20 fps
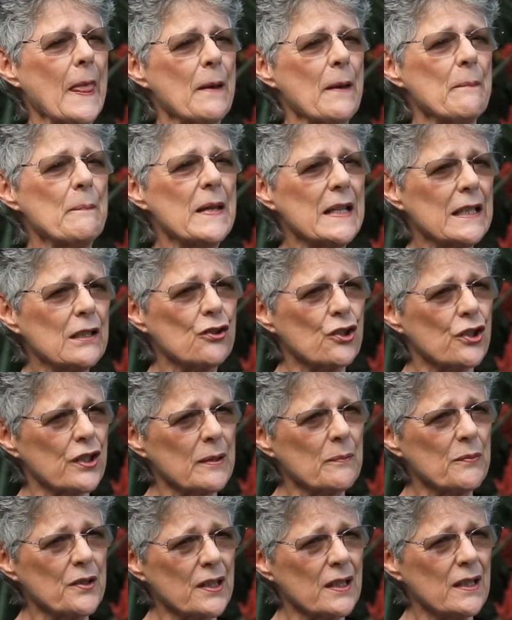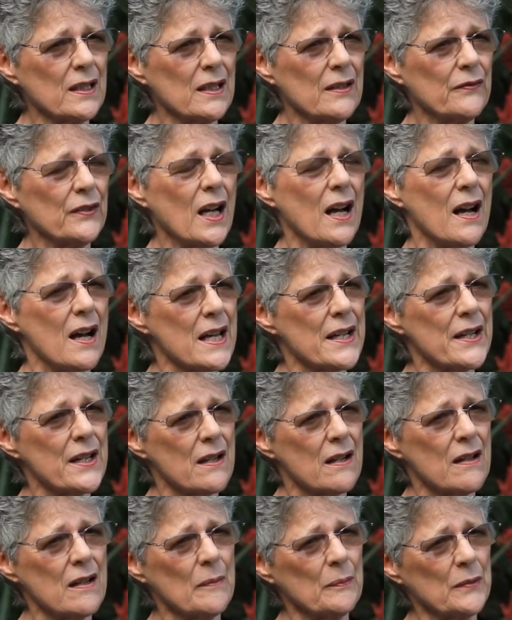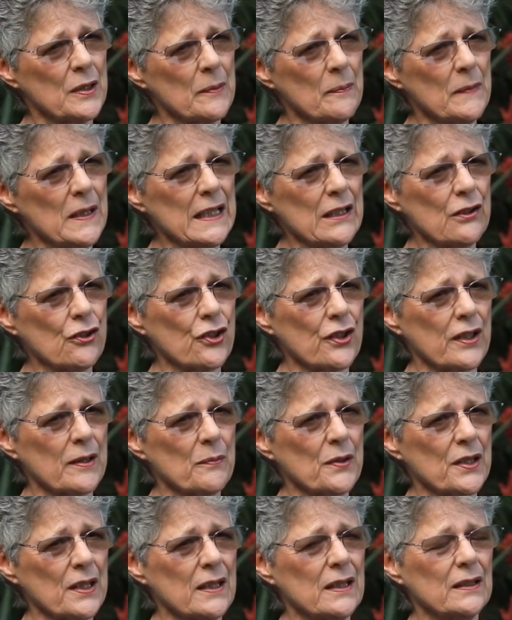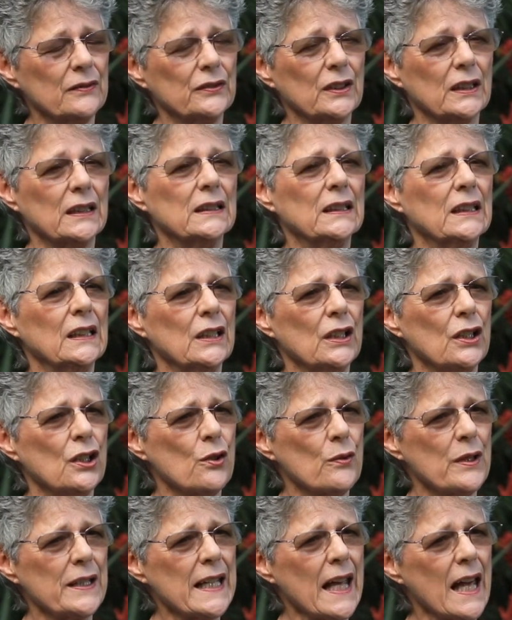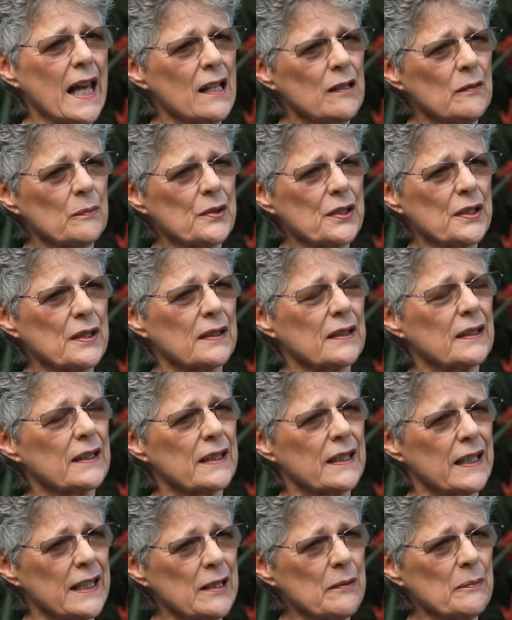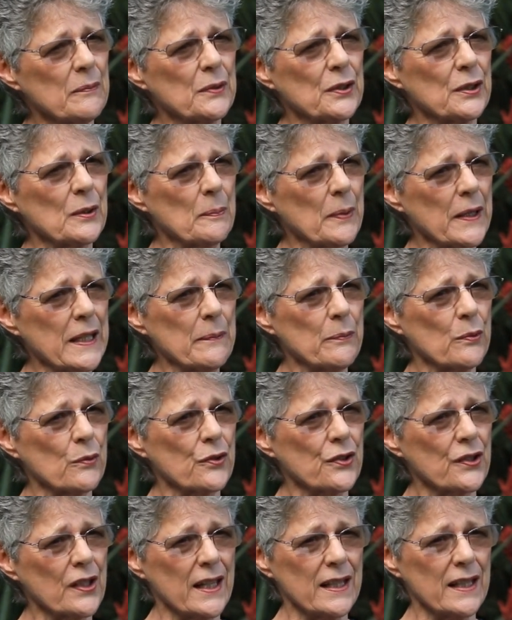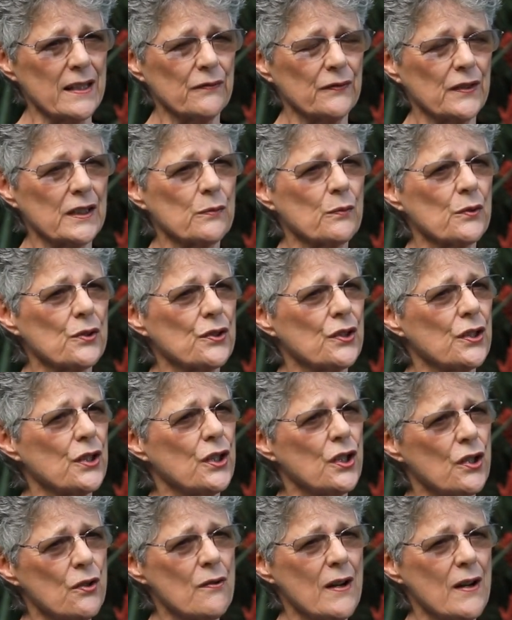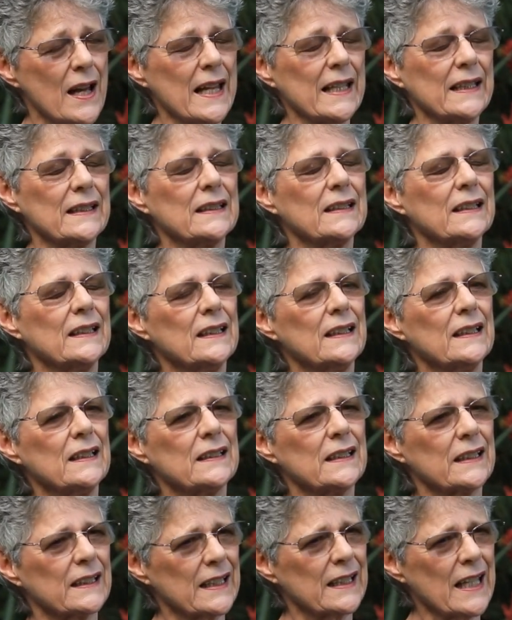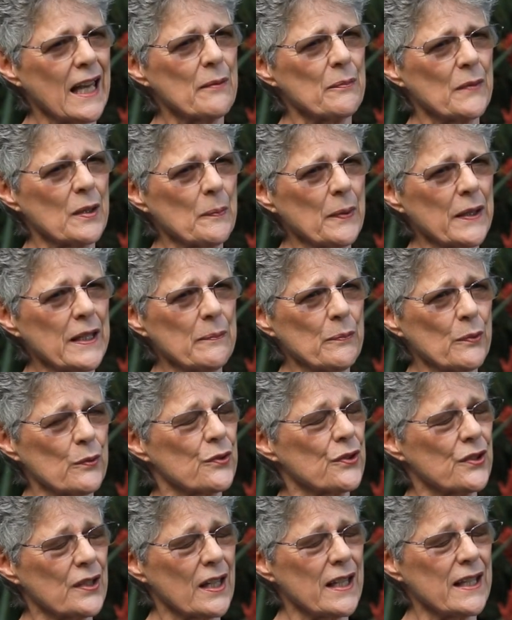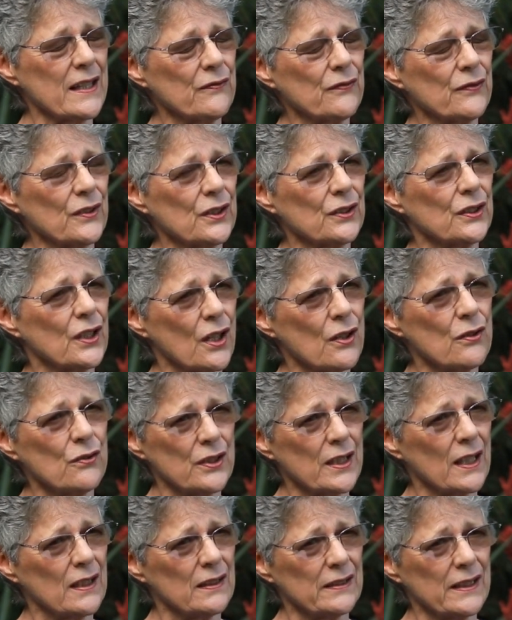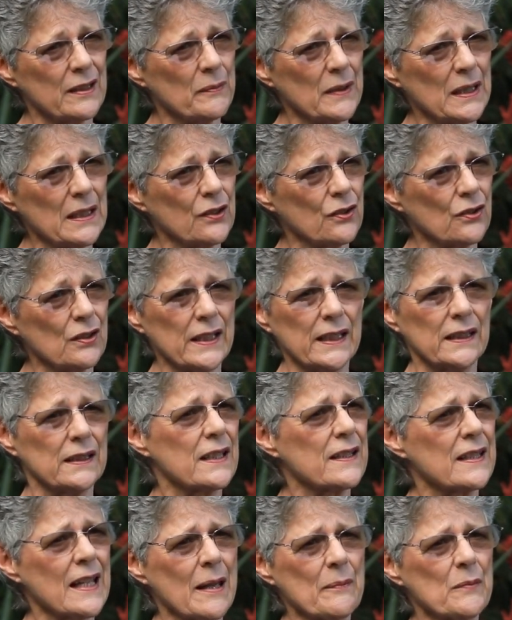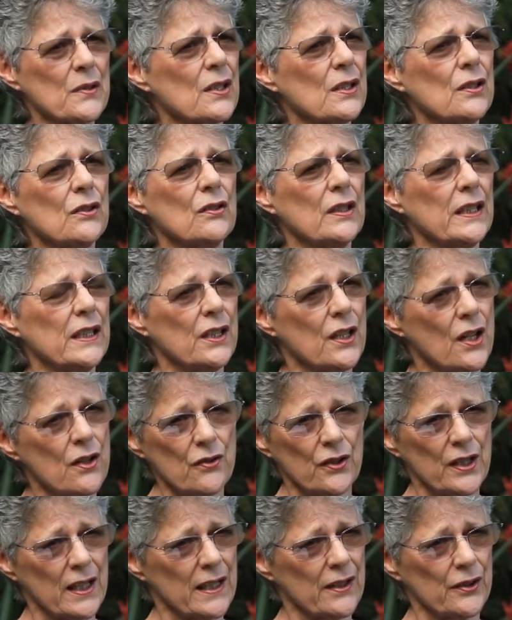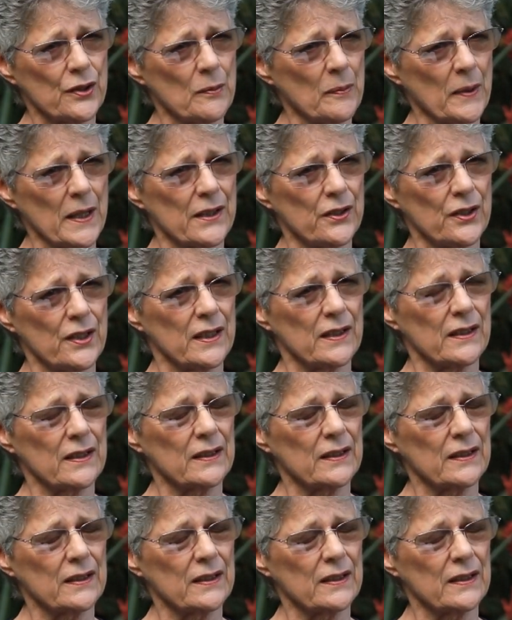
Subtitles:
military observer, unarmed military observer, who had helped keep the people safe. It was the UN that kept the people safe at the Hotel des Mille Collines. There's absolutely no doubt about it.